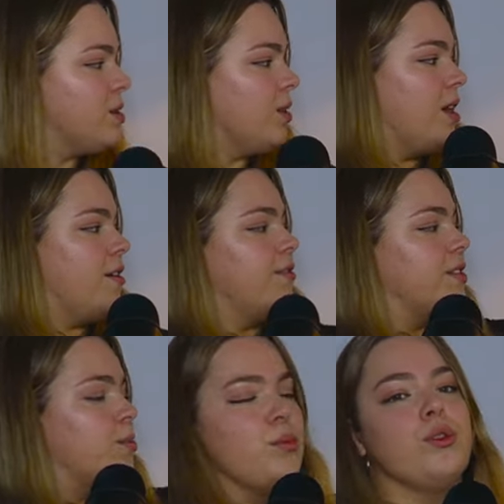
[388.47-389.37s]
also
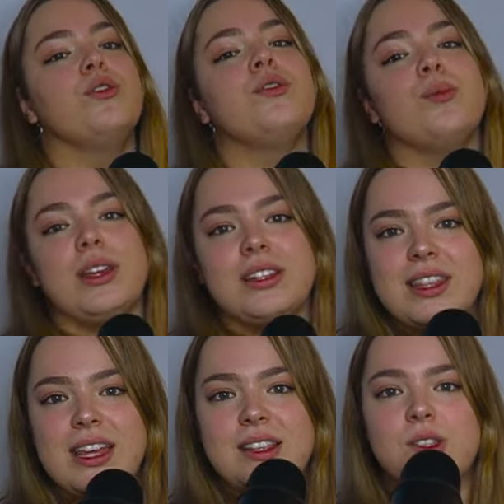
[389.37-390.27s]
love the
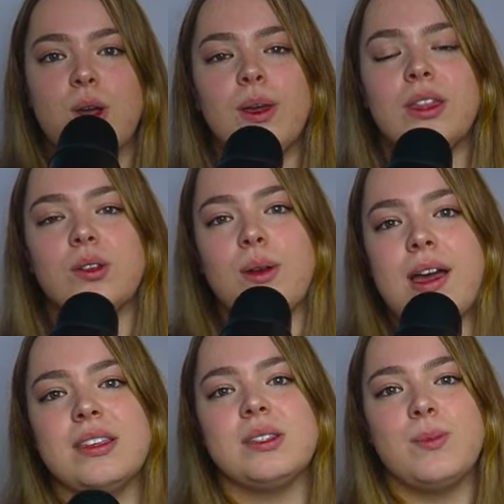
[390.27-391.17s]
movement that is going
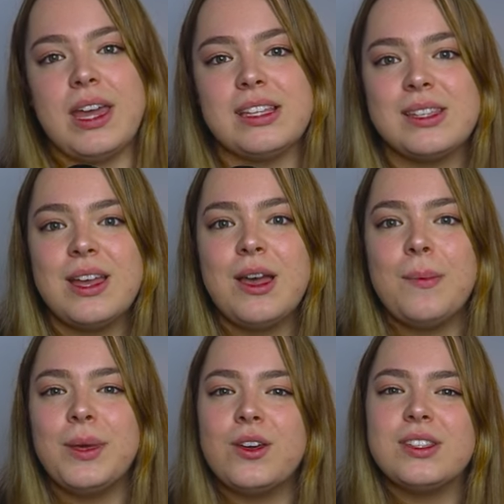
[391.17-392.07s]
throughout the space,
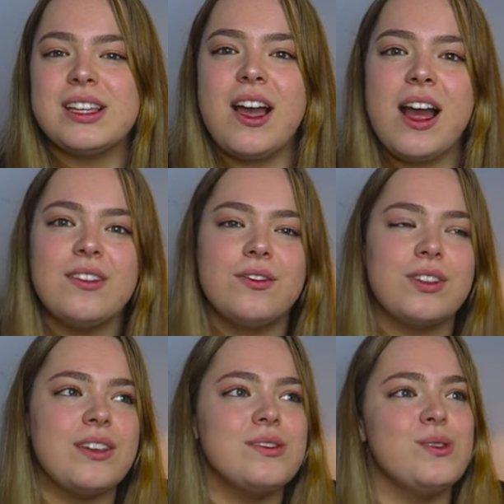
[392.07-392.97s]
because it kind
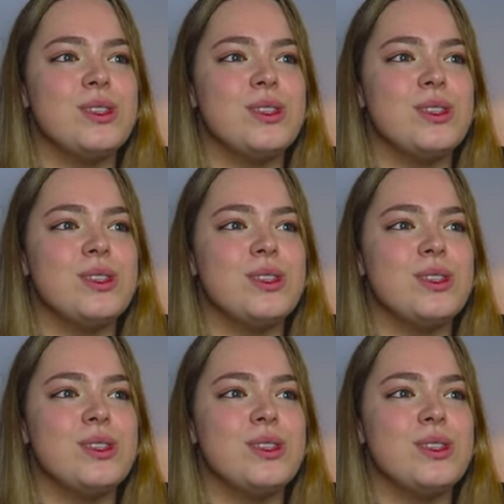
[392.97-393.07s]
of gives